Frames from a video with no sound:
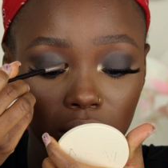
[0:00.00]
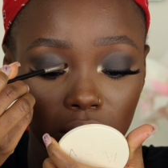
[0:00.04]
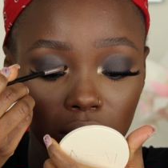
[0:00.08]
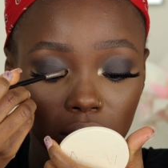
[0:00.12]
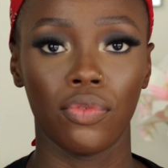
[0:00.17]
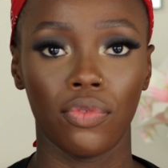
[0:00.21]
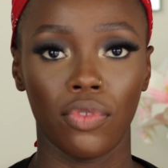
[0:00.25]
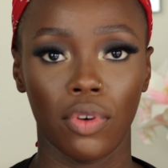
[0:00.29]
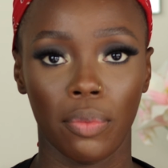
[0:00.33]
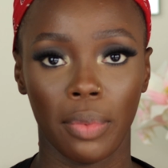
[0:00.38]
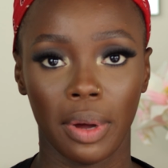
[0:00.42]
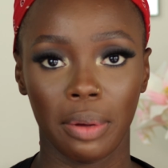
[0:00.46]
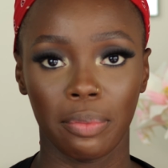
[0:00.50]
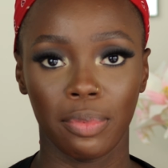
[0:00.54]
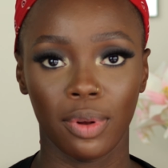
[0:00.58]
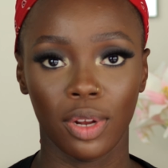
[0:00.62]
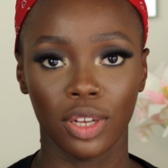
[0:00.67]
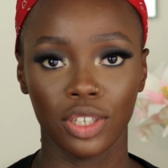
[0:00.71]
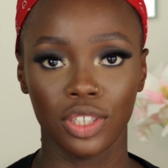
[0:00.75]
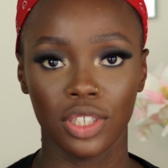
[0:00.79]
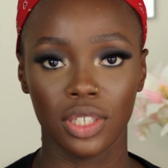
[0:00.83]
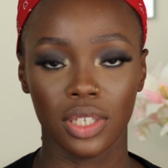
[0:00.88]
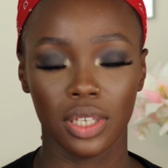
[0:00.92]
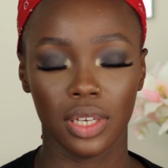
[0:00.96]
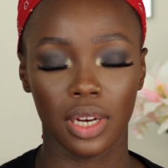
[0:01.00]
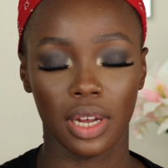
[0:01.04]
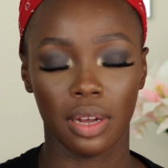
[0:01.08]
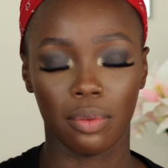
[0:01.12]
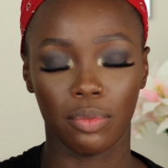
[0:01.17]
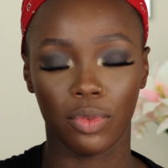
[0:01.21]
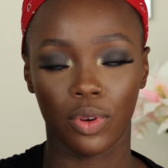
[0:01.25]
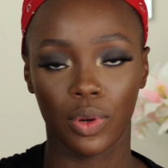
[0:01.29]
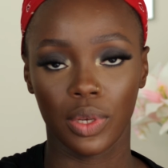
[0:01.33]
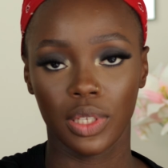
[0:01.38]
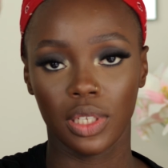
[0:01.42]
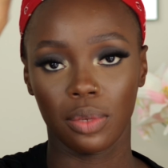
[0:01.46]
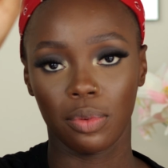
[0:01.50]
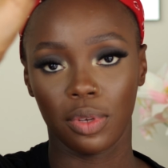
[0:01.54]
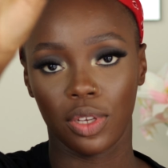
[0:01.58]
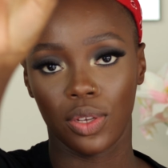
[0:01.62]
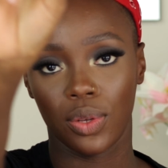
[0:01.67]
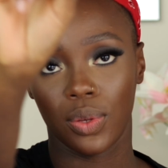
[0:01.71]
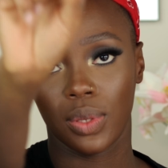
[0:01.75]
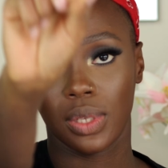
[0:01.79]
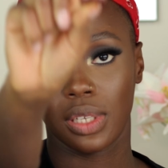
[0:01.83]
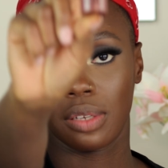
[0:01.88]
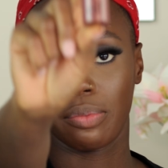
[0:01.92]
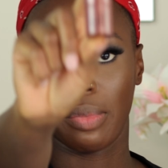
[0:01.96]
For my blush today, I'm going to be
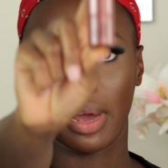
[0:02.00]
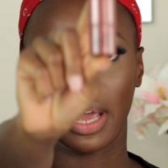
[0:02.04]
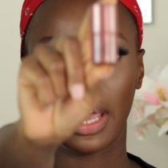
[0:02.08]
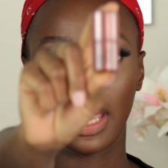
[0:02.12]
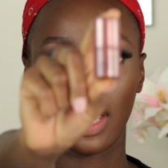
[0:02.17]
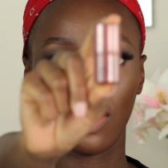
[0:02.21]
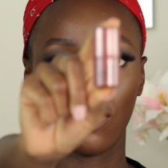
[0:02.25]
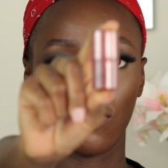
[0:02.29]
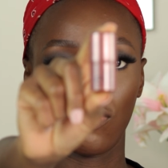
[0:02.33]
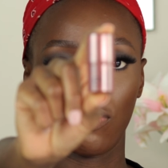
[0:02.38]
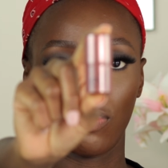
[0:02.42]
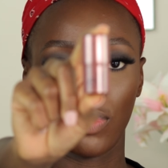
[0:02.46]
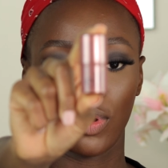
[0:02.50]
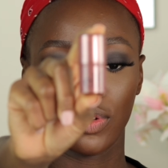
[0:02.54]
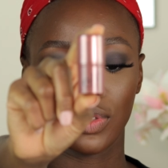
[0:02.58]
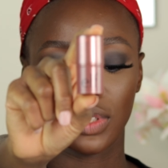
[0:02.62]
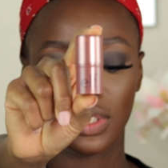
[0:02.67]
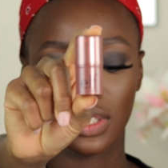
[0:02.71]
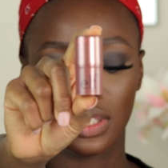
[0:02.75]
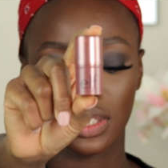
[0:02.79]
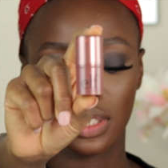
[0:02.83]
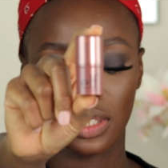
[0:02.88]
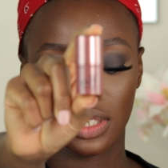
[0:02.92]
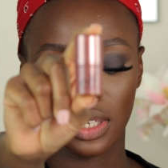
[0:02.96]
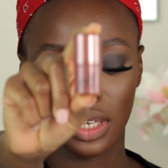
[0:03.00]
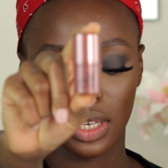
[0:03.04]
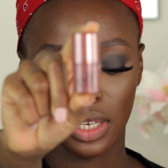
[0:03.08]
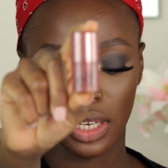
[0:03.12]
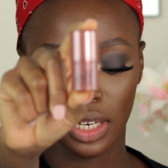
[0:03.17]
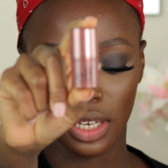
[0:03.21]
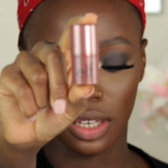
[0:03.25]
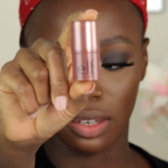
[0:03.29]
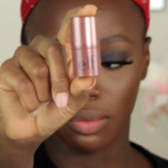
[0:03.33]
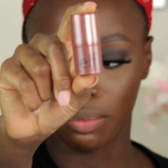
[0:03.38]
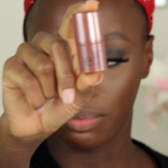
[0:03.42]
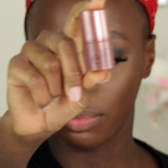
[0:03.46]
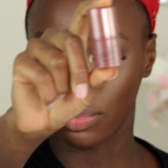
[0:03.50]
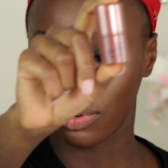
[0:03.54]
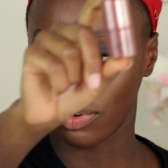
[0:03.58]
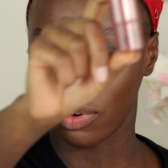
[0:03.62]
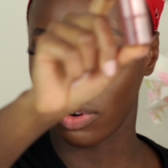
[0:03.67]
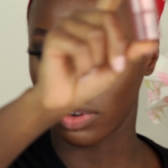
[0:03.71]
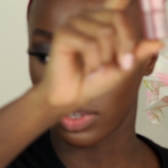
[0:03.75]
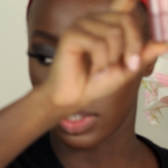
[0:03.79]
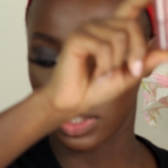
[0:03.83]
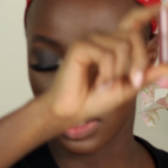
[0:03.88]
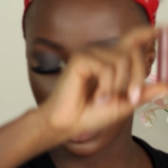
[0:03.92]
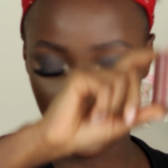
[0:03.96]
using my e.l.f. multi-stick in
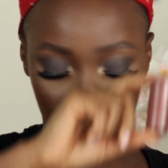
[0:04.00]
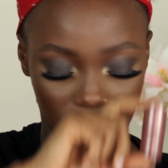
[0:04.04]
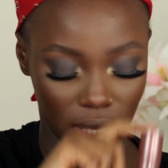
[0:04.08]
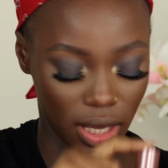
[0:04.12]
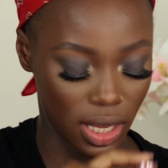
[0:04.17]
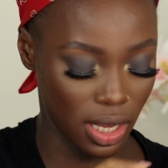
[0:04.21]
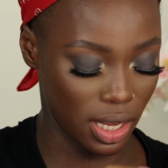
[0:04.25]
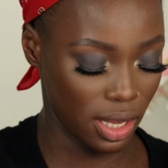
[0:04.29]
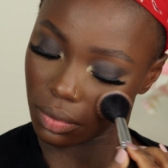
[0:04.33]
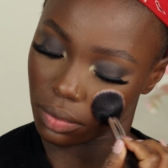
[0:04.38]
Bronzy.